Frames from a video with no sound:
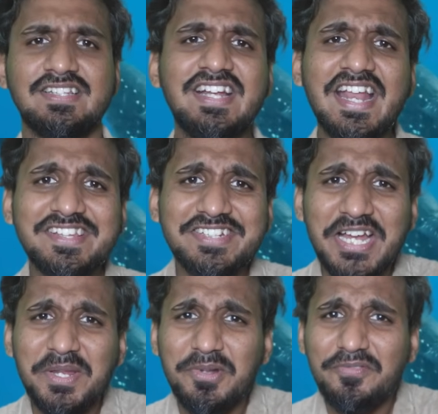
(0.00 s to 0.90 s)
The next
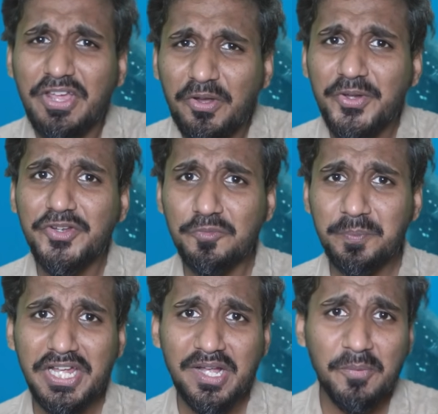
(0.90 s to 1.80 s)
animal we are going to
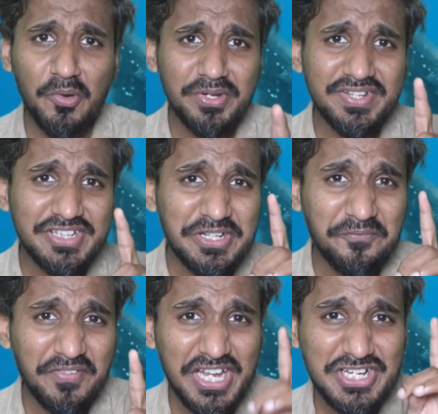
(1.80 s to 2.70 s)
speak about is the
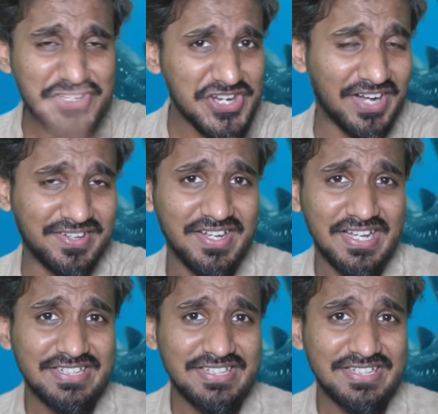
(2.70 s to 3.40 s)
whale shark.